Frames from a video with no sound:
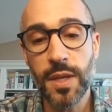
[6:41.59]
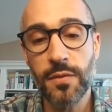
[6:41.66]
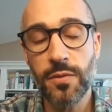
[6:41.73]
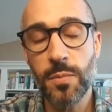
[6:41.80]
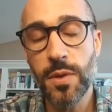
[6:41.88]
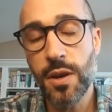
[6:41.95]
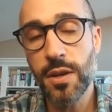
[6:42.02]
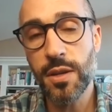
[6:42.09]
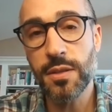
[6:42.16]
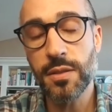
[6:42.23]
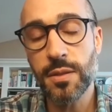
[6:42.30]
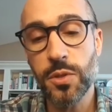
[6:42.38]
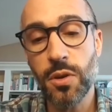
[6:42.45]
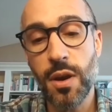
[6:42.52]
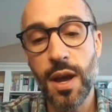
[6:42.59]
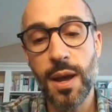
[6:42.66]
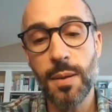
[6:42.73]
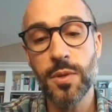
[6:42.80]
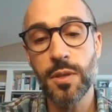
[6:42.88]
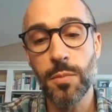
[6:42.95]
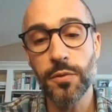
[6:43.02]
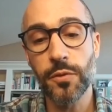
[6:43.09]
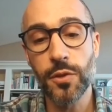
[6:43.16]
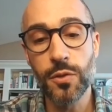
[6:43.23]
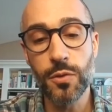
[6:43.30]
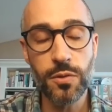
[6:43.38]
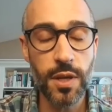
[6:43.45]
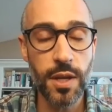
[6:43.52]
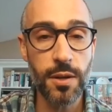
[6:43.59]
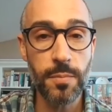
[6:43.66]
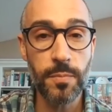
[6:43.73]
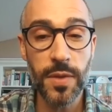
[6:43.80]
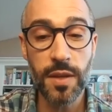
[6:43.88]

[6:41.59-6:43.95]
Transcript: And from there, you can subscribe to the monthly newsletter